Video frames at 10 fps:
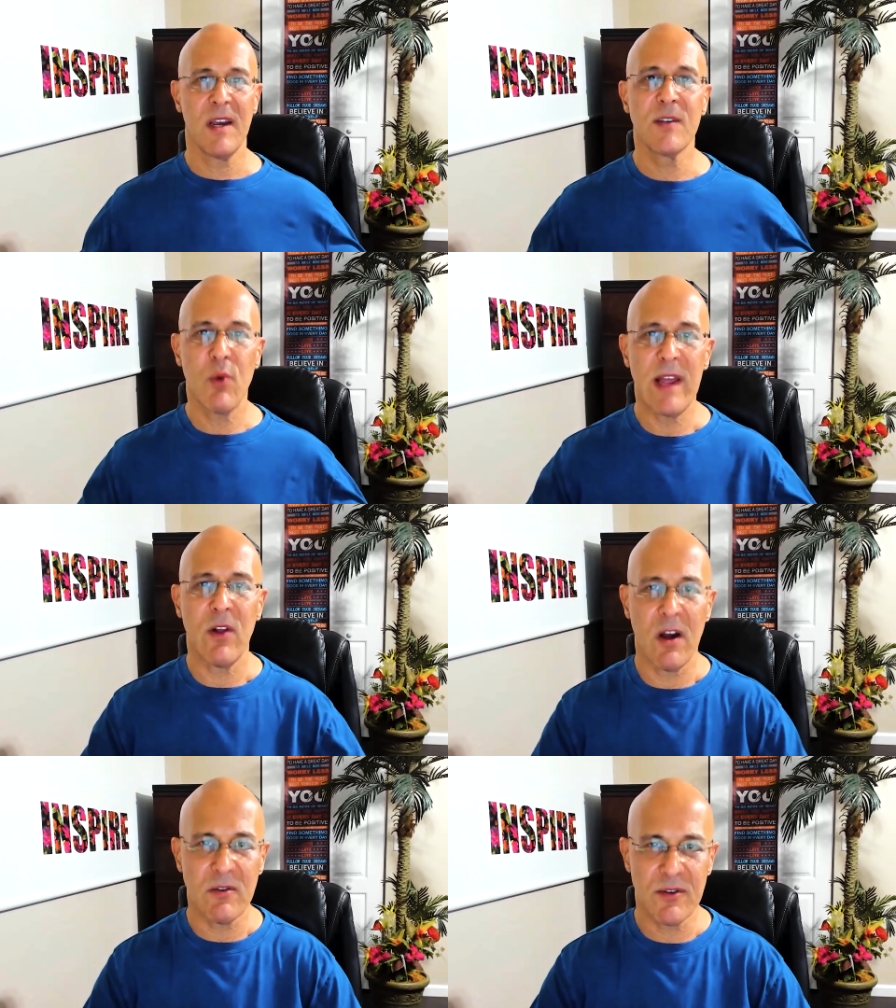is weight
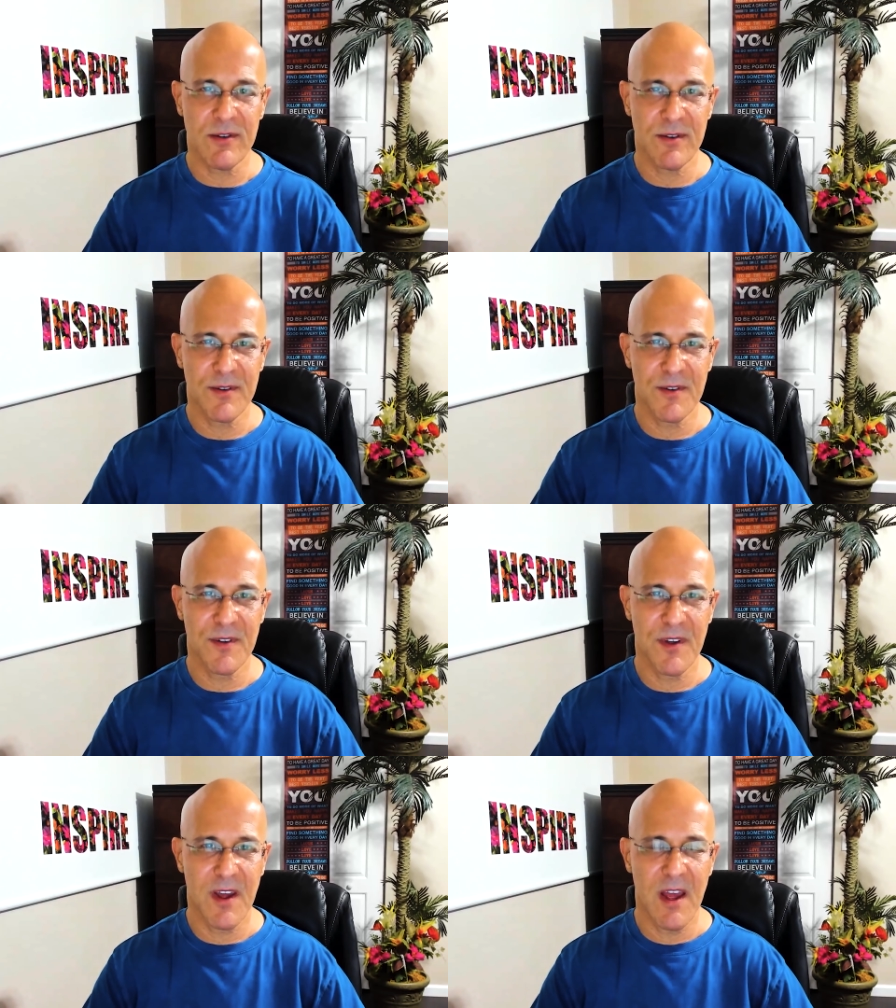loss.
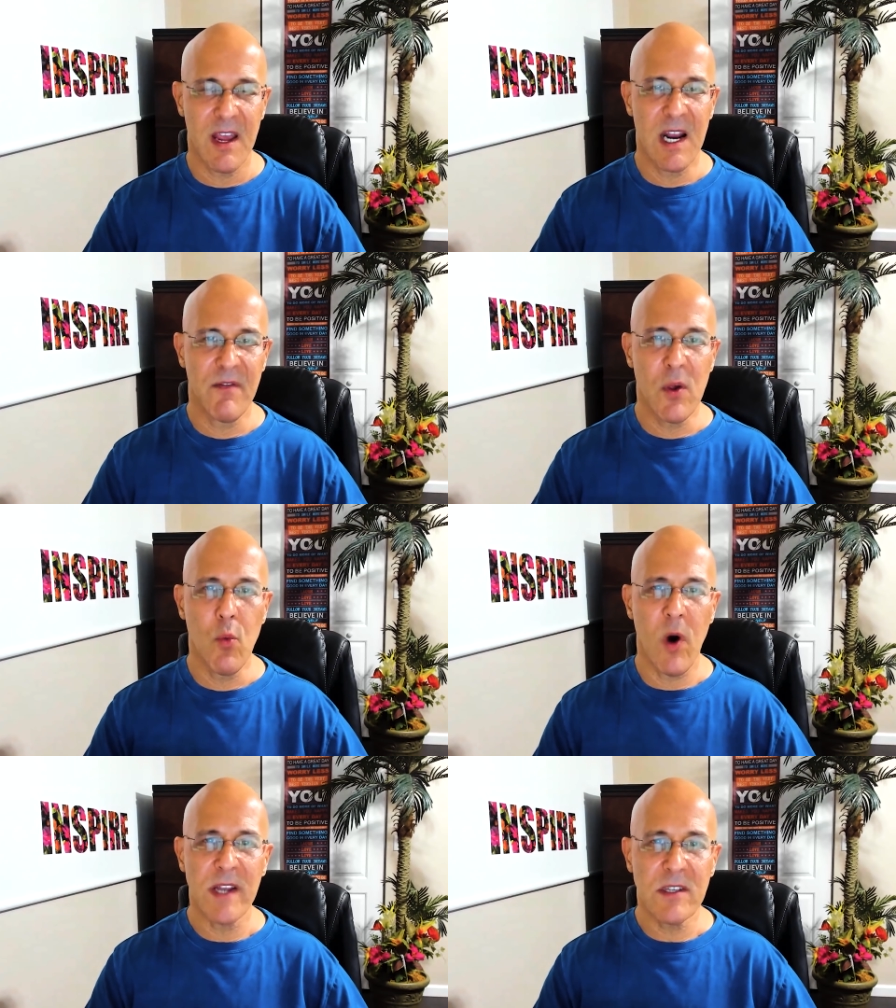And if you
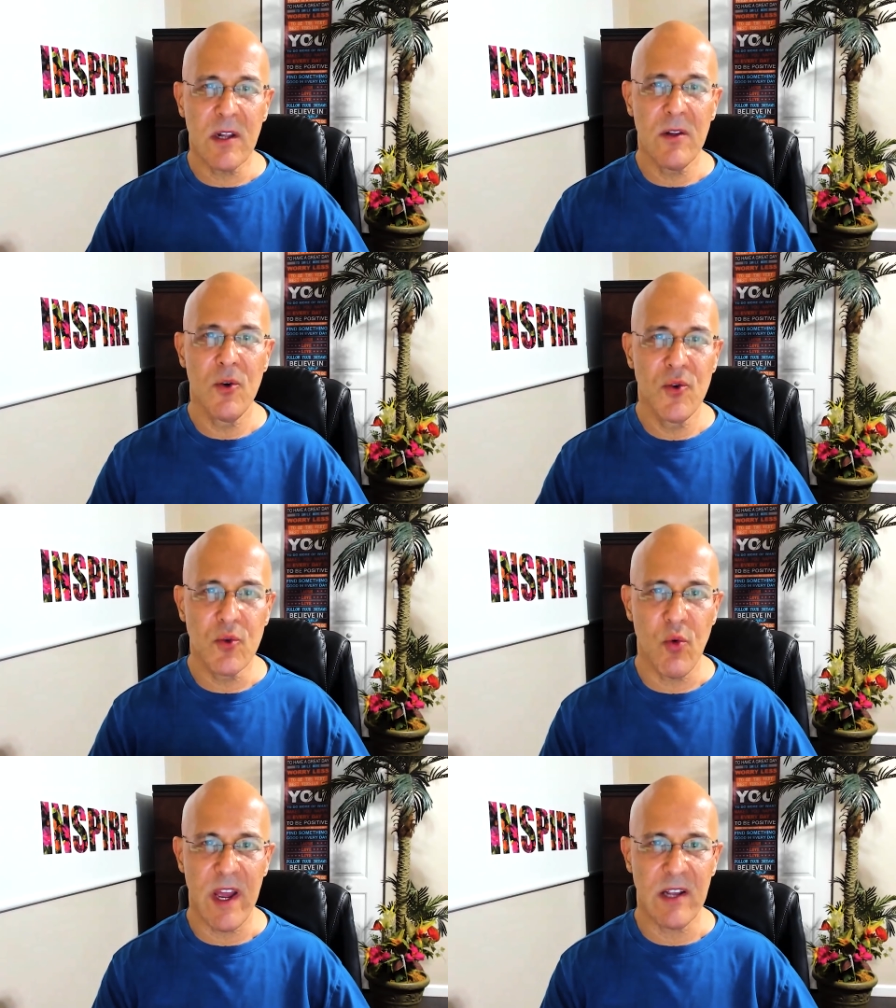want to lose
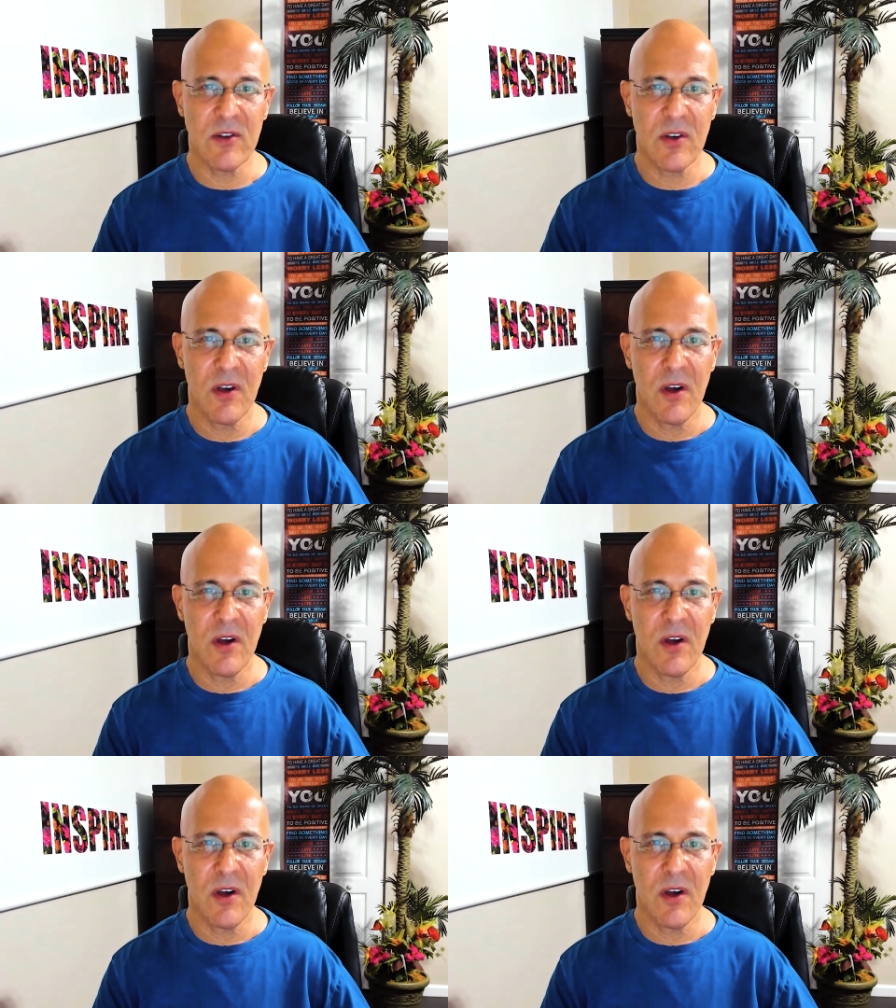weight,